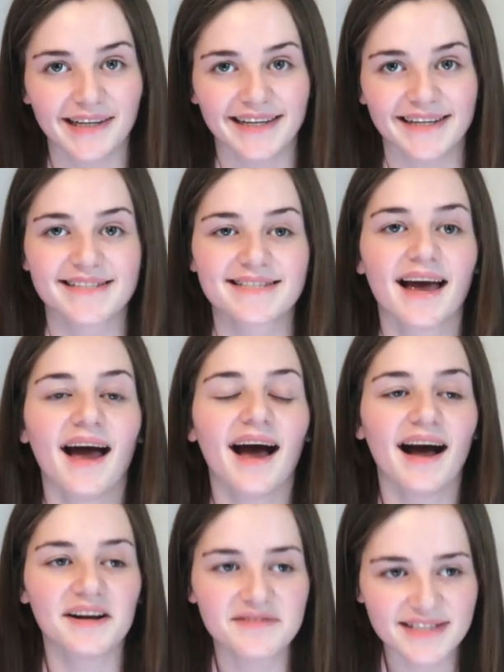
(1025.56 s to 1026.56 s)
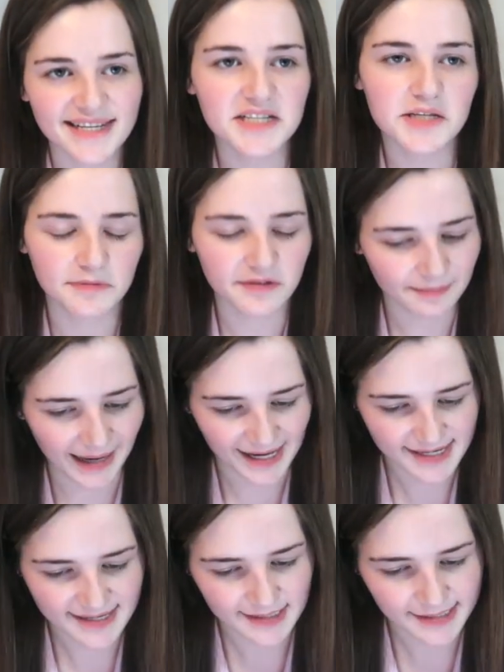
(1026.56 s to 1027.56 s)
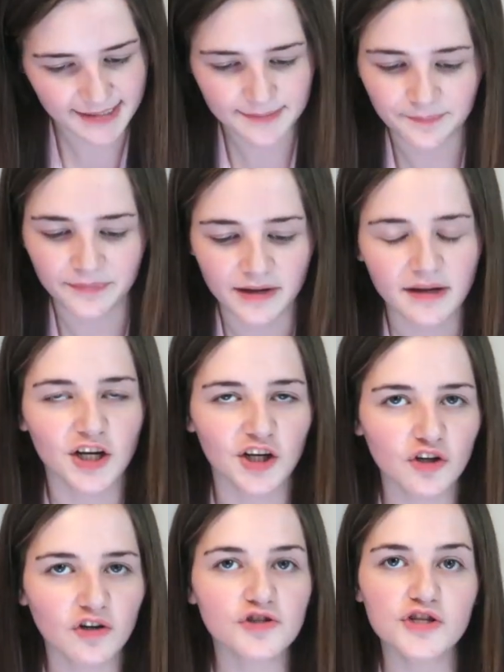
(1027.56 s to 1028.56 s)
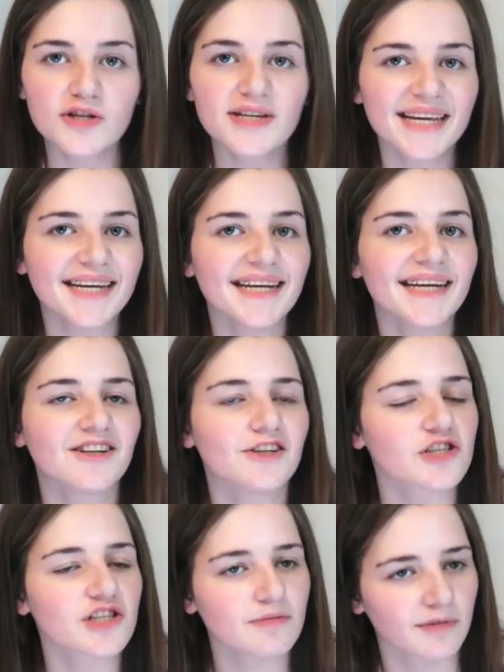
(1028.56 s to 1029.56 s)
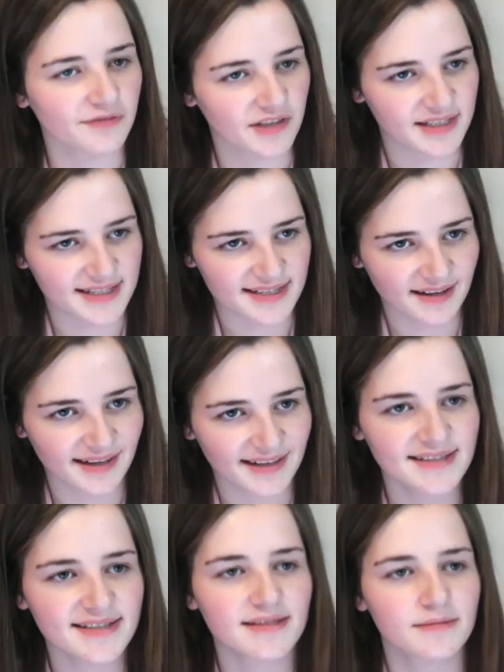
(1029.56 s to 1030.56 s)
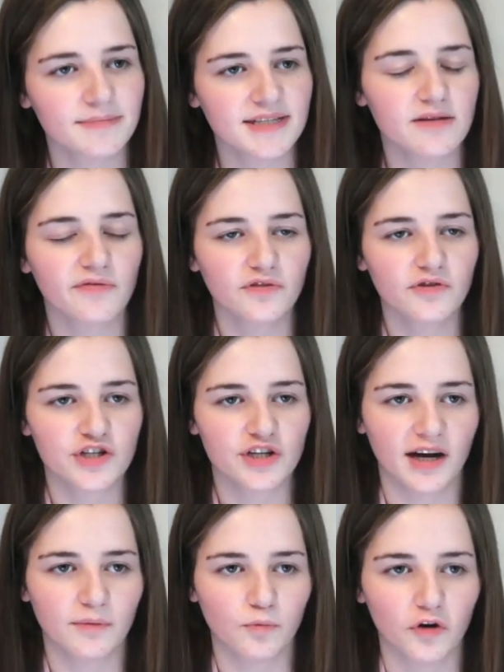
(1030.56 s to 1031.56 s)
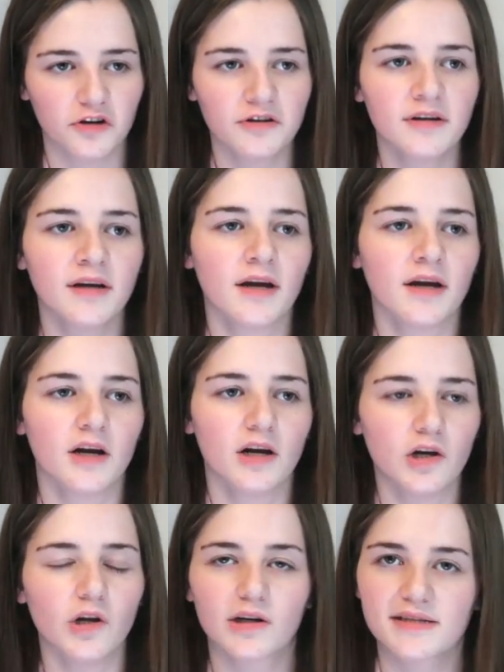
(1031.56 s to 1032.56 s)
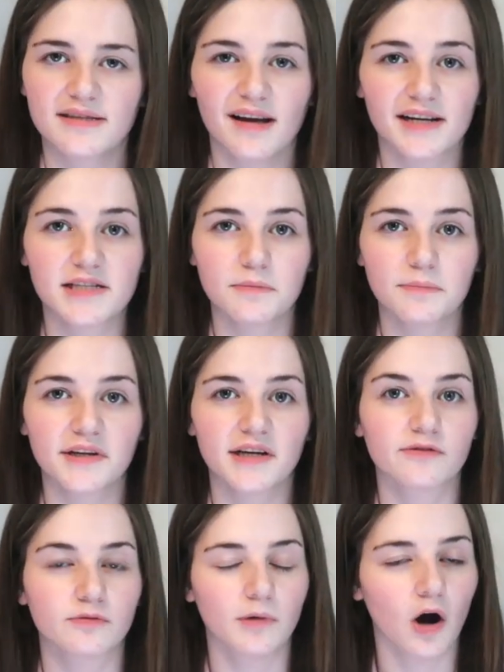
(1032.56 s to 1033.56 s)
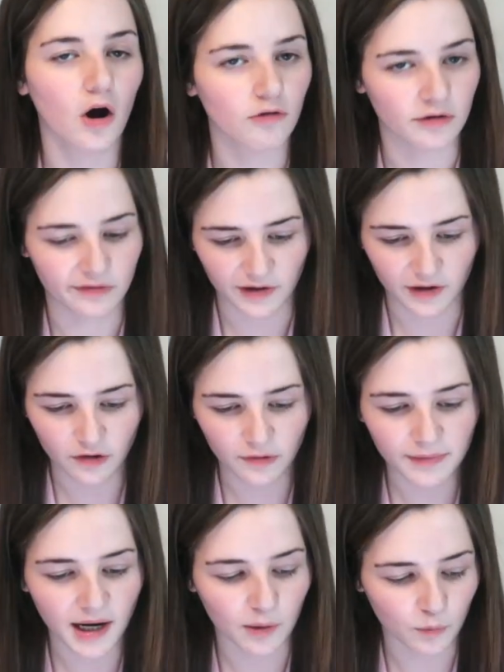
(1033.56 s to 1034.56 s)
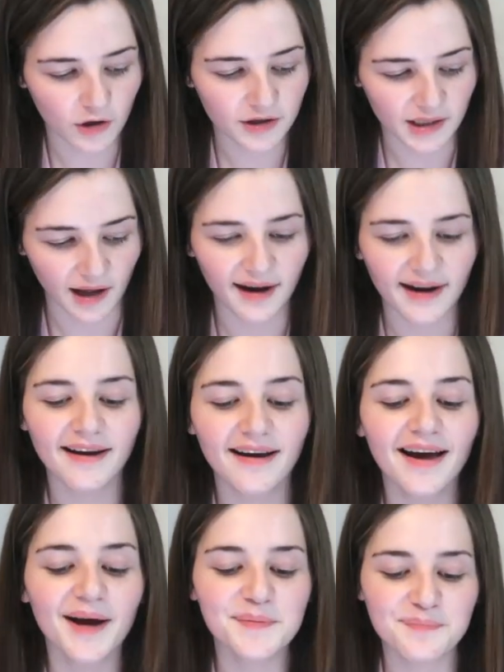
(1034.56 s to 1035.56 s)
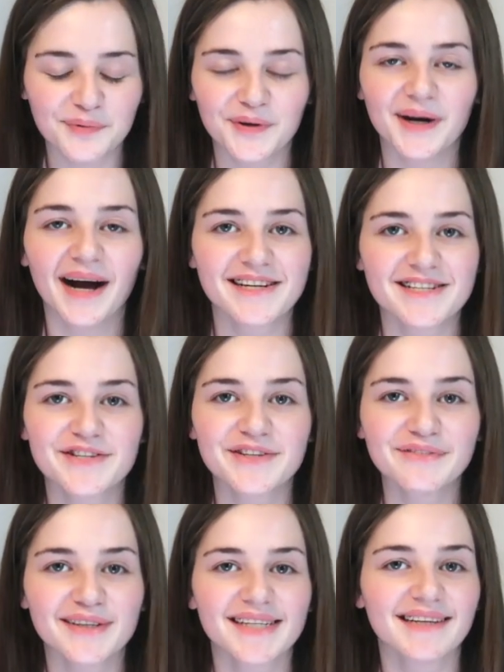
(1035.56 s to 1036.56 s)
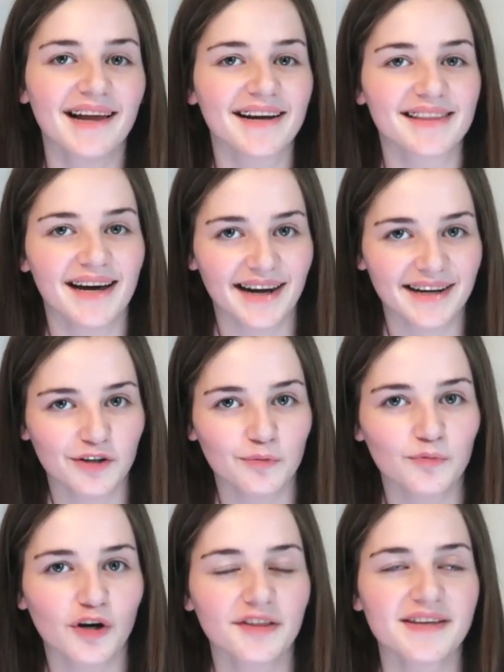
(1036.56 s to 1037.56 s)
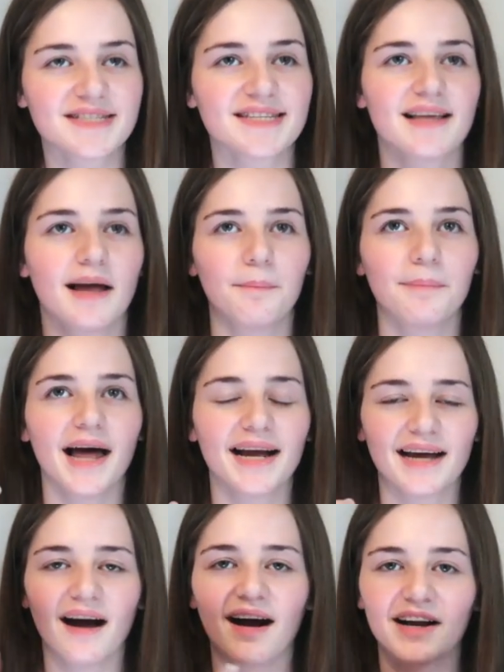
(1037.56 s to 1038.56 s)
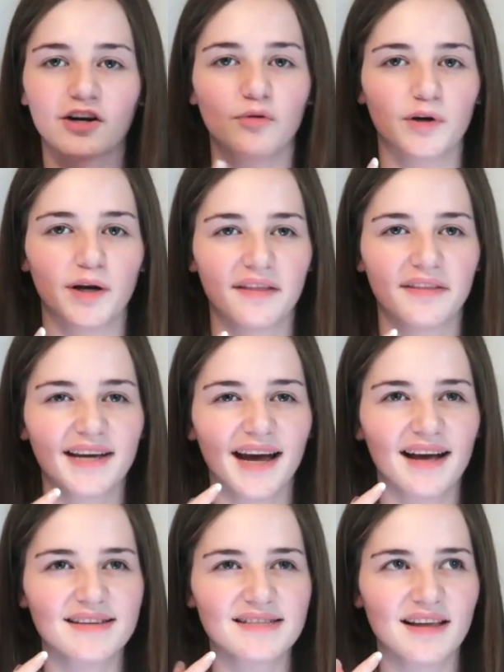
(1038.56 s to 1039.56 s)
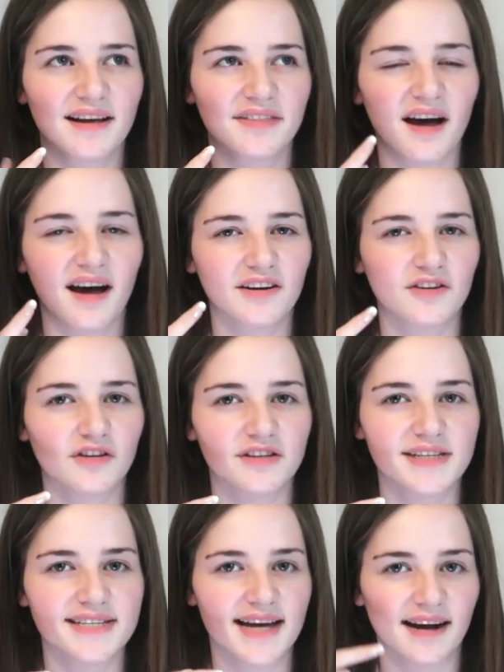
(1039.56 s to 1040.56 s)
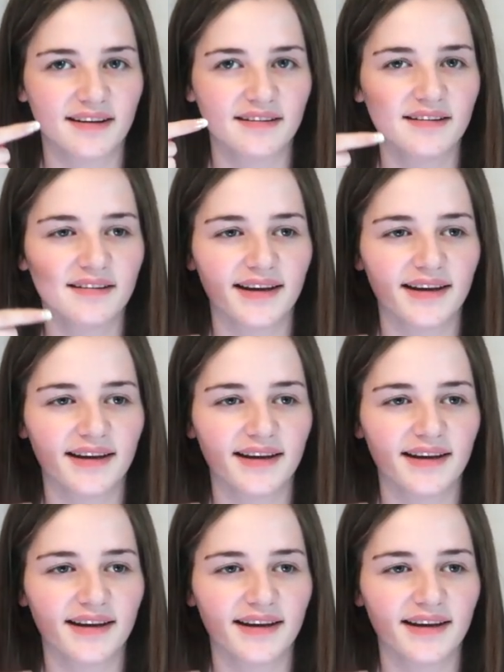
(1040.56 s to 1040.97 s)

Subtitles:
please. I've seen some of the masks, not too keen on some of the designs. The Mr. Funshine one looks like something from a horror film, I won't lie, but I do really like the Icon one. There's this like black Icon one, I think it has like the Icon dagger